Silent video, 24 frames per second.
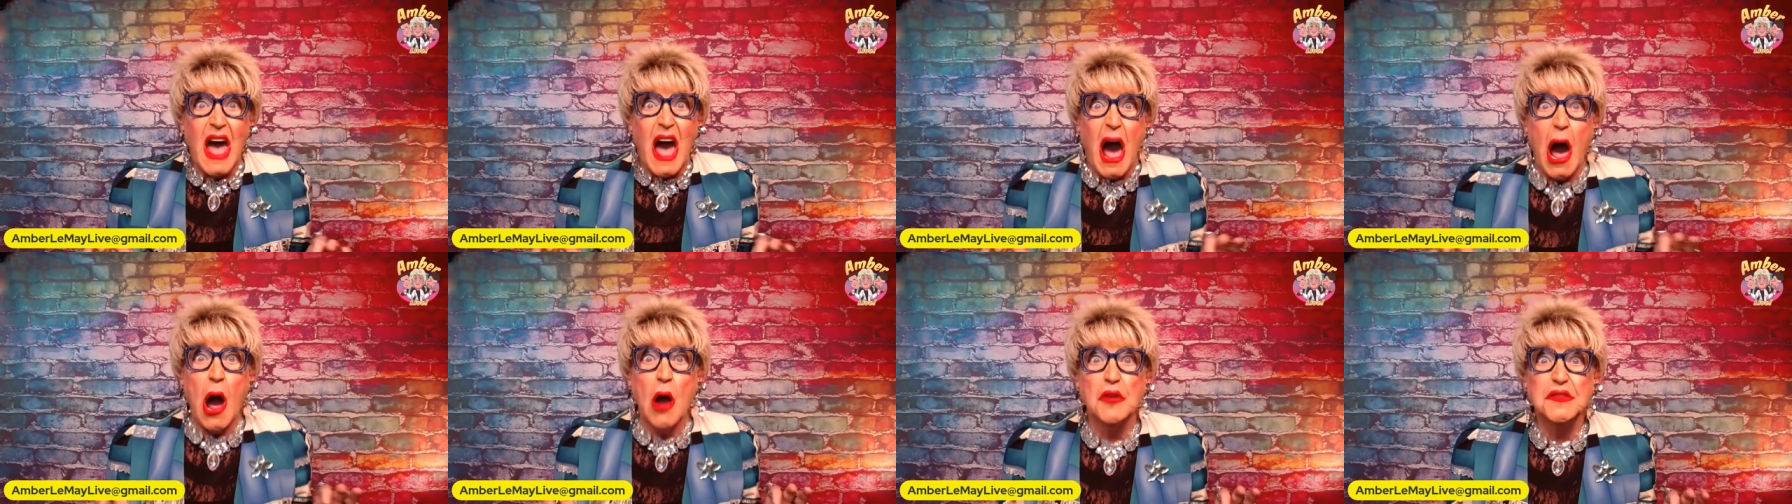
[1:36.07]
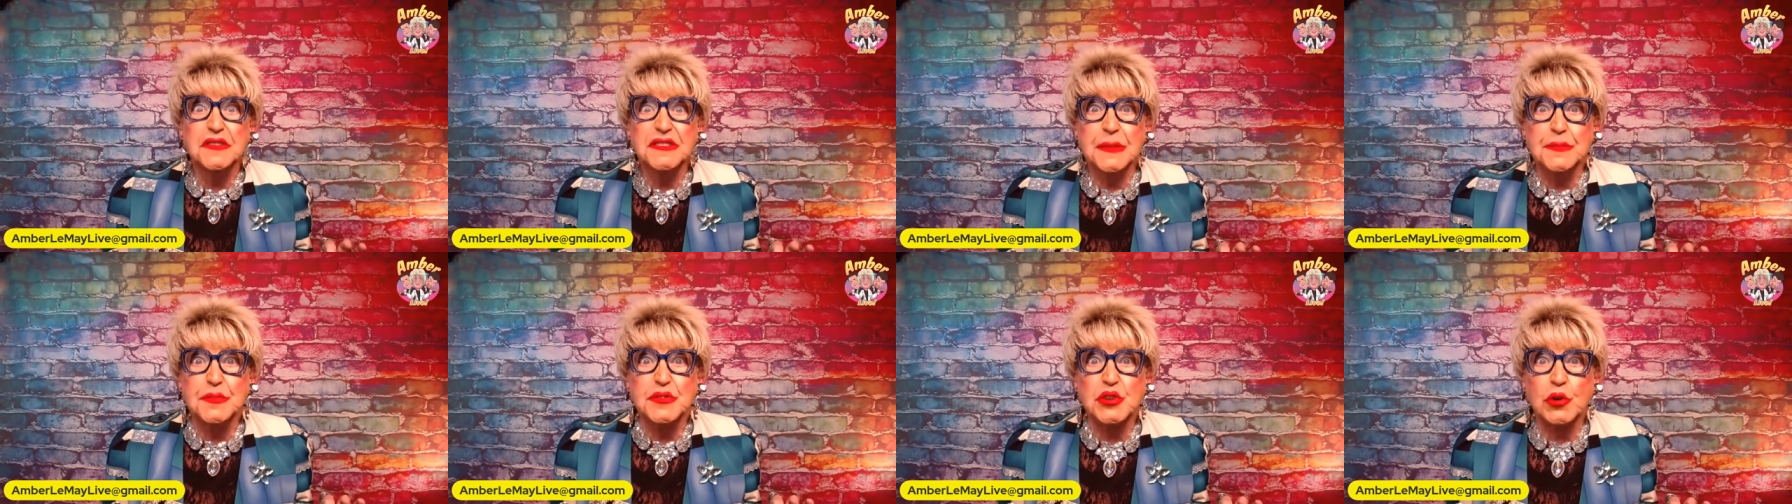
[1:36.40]
our
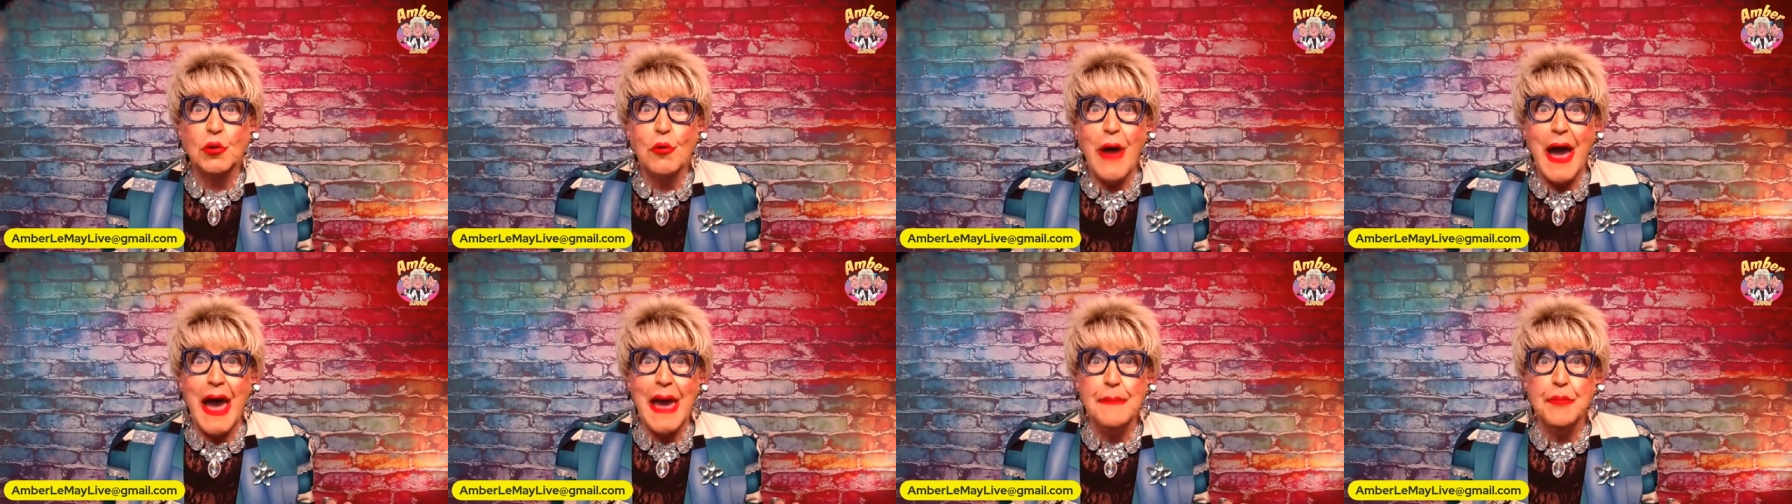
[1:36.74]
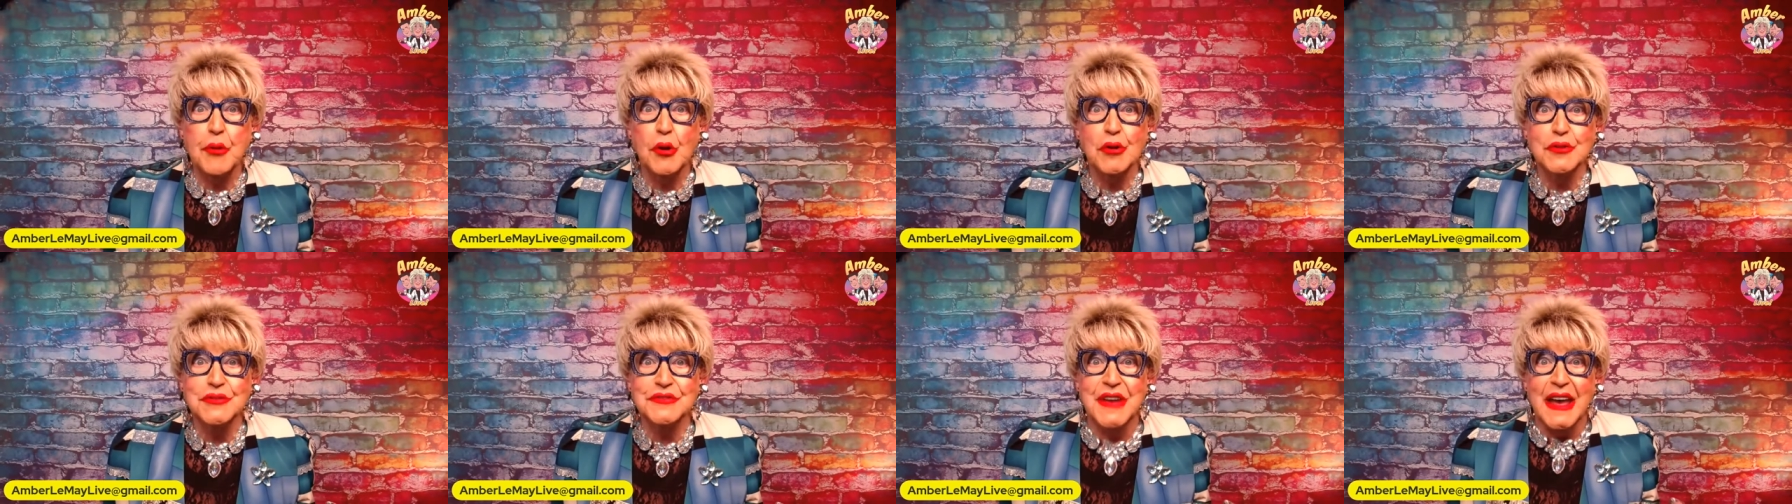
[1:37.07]

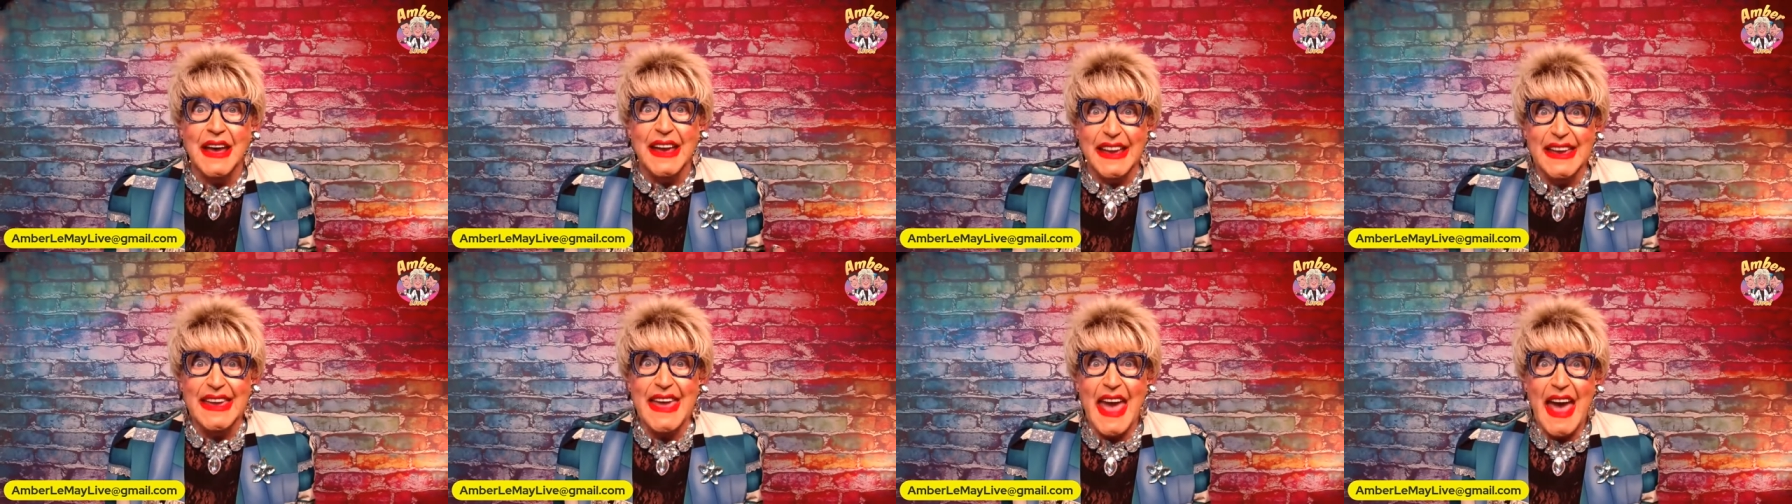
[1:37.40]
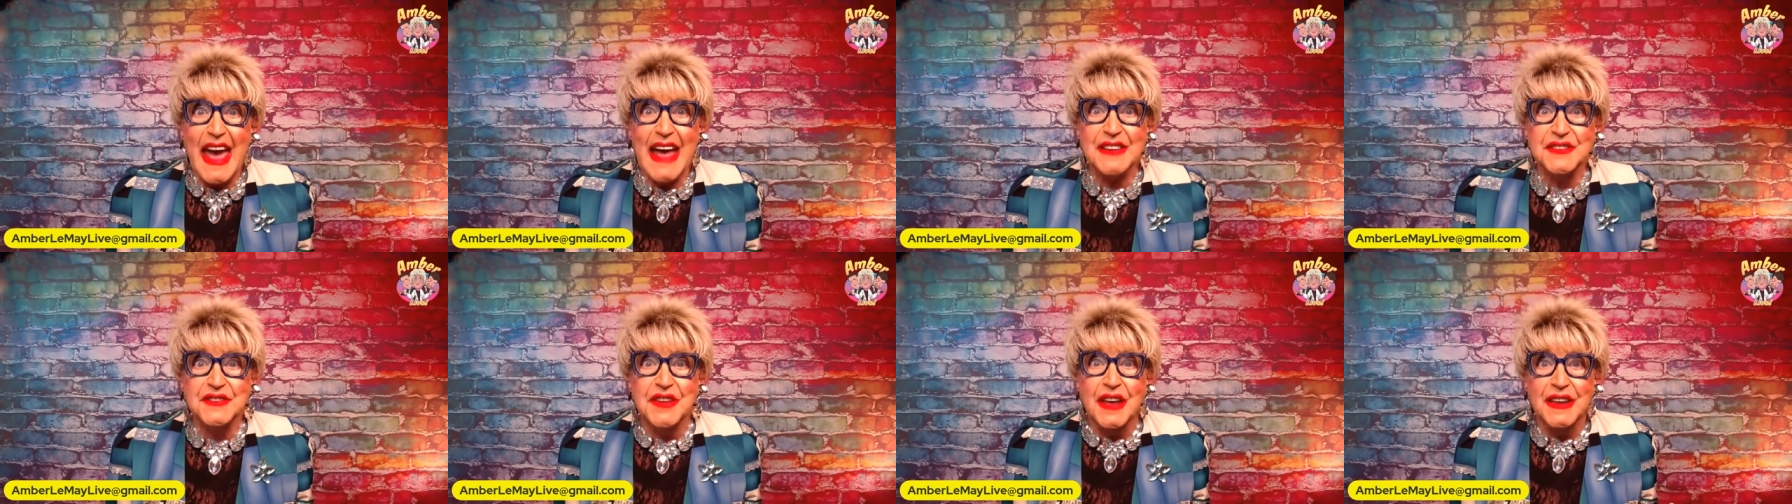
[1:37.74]
subscribers. Yes,